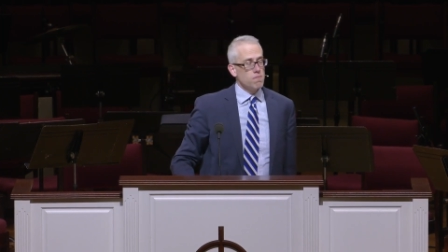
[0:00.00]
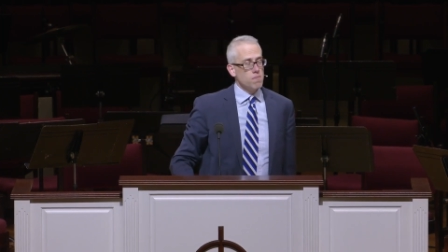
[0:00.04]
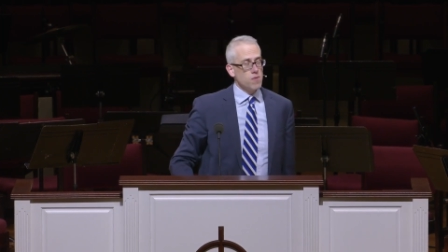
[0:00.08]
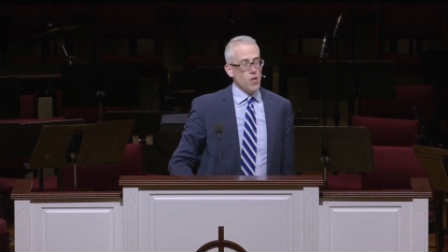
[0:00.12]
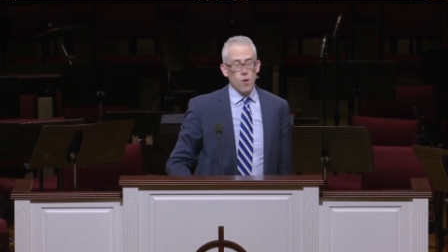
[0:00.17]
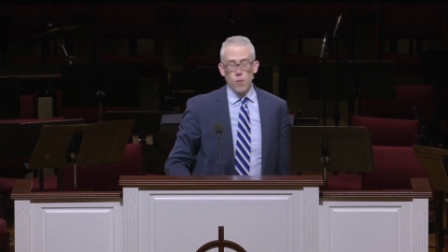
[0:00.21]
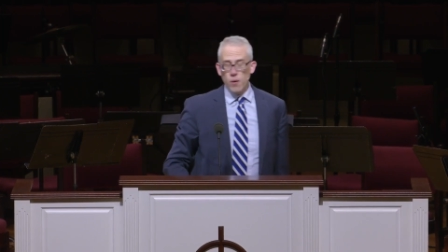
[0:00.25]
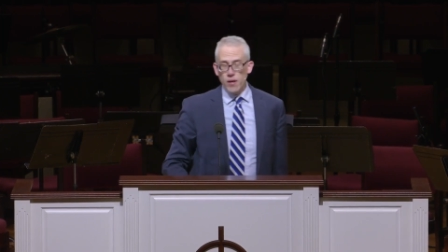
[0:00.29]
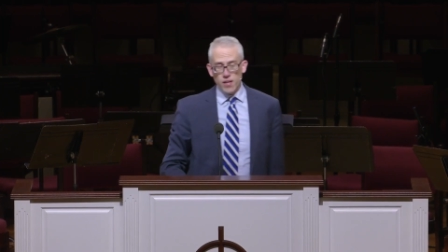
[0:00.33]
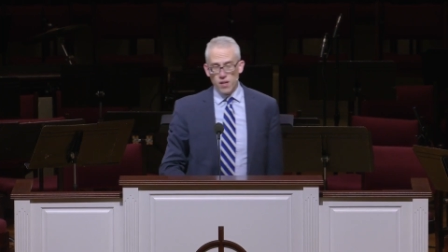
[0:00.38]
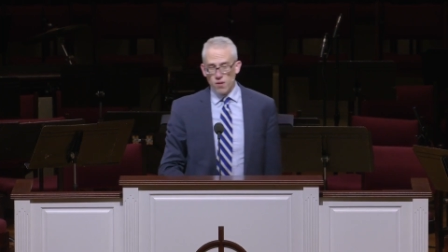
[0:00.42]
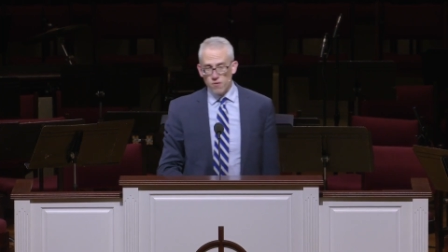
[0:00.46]

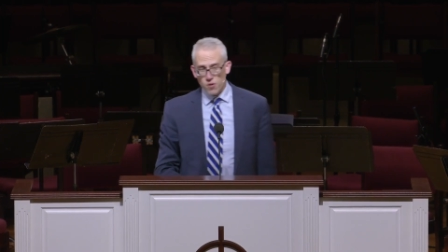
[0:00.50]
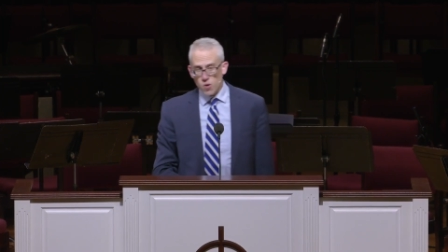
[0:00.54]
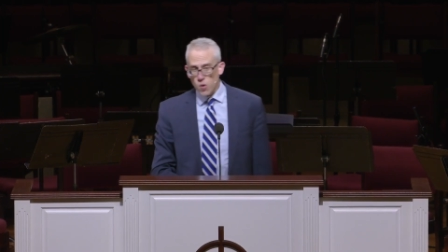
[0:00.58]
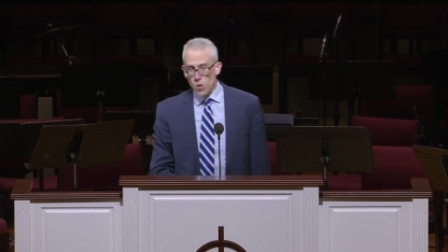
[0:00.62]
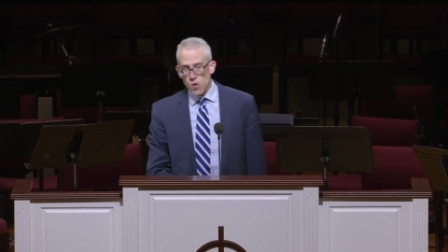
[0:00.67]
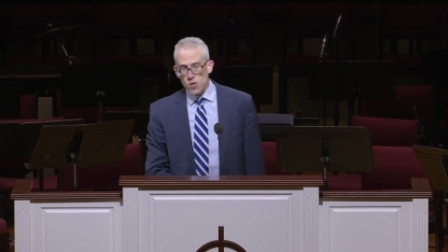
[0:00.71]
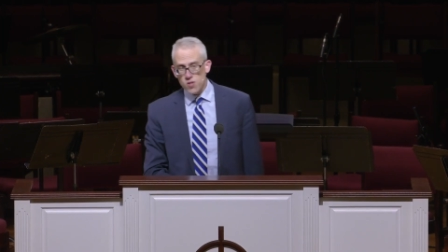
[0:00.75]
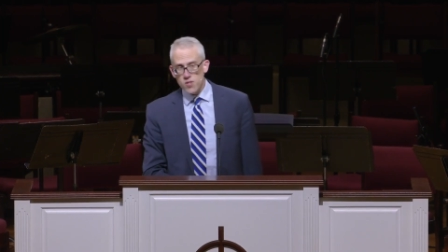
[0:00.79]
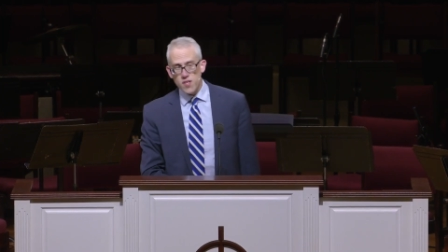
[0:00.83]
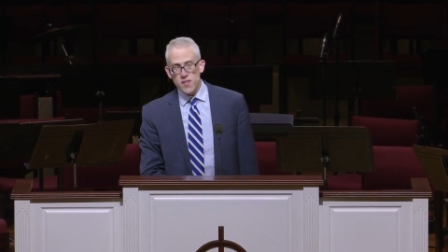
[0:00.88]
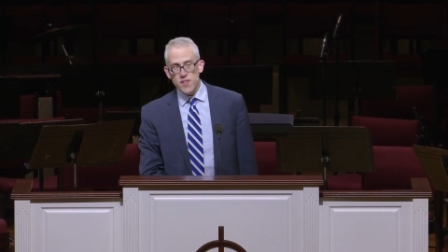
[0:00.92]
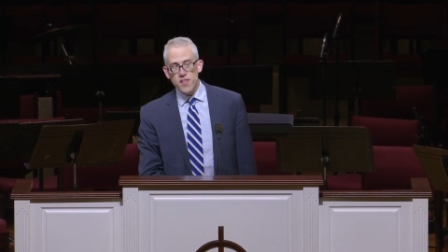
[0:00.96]
Knowing, of
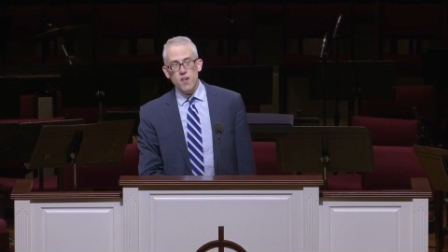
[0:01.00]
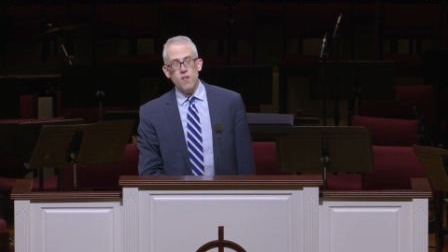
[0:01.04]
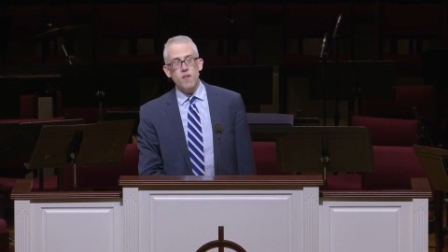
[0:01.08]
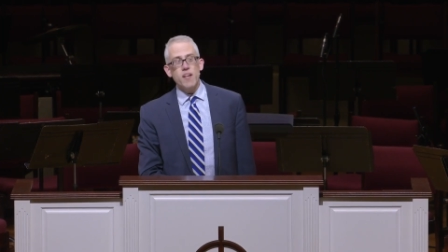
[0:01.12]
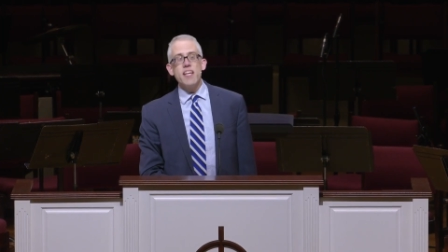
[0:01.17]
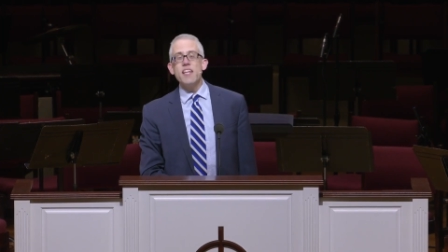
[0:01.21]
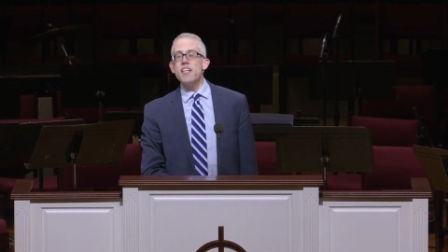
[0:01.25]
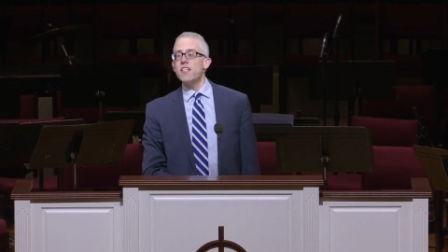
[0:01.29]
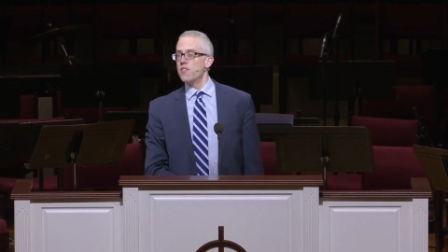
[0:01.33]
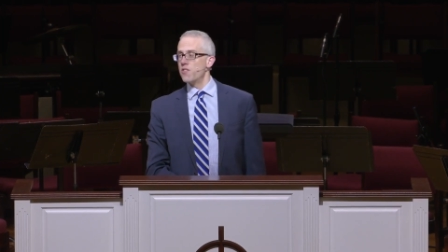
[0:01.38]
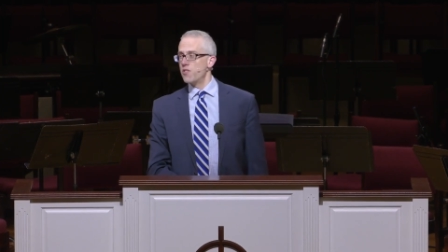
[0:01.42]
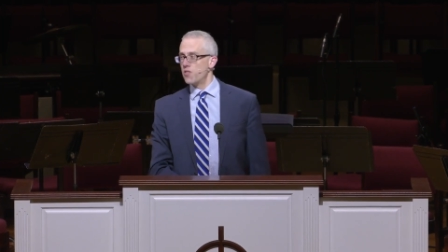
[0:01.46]
course, that there
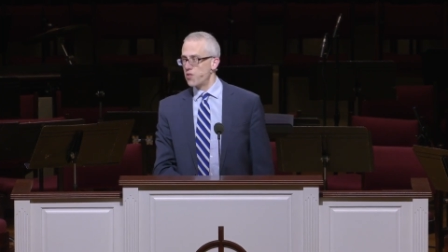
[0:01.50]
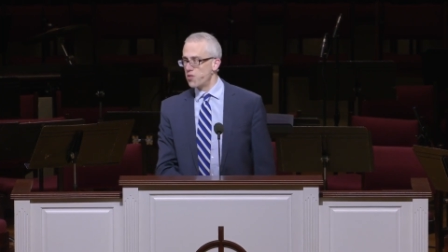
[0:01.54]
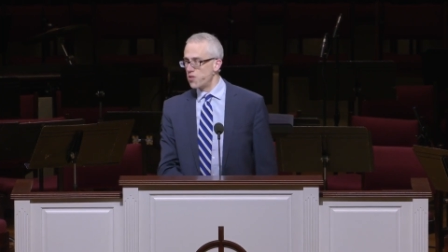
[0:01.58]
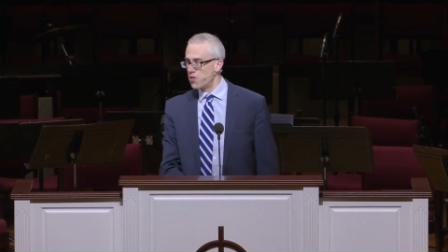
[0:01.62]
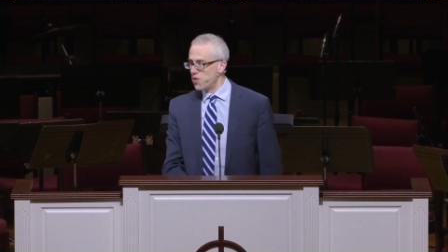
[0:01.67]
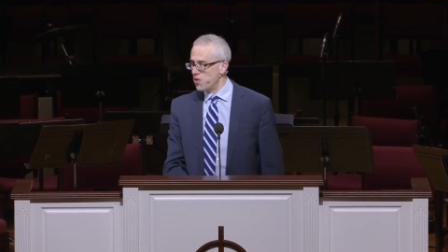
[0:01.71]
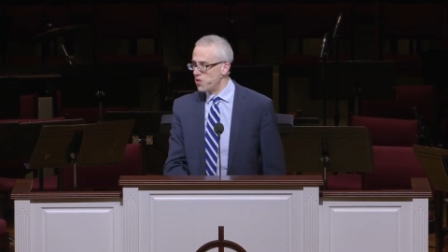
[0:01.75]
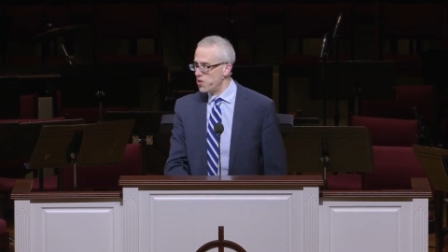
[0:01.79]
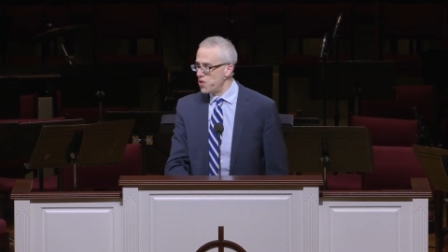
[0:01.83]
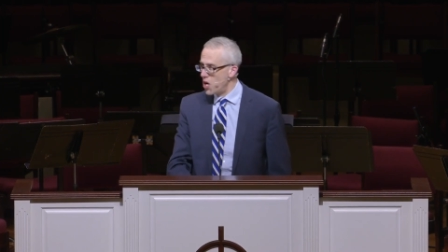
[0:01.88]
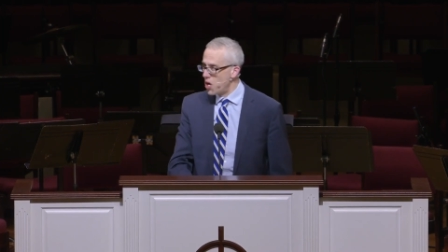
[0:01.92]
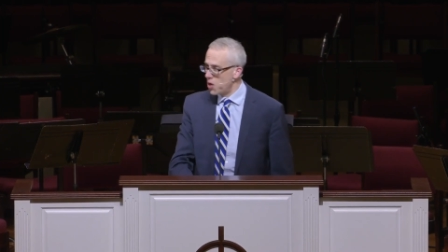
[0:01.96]
is
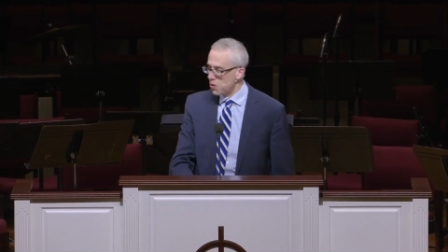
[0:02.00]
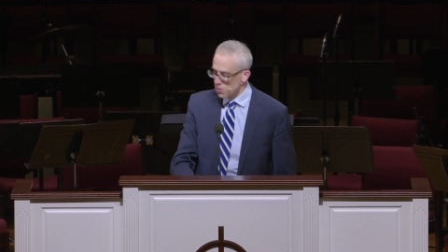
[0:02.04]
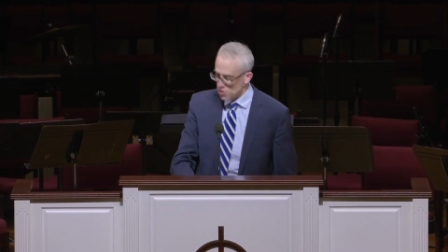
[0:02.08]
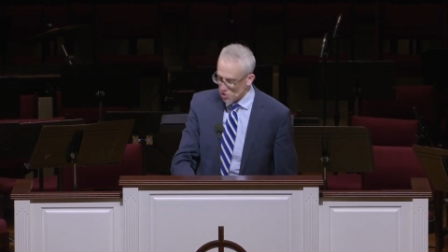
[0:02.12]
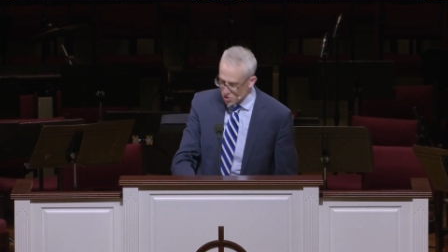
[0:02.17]
no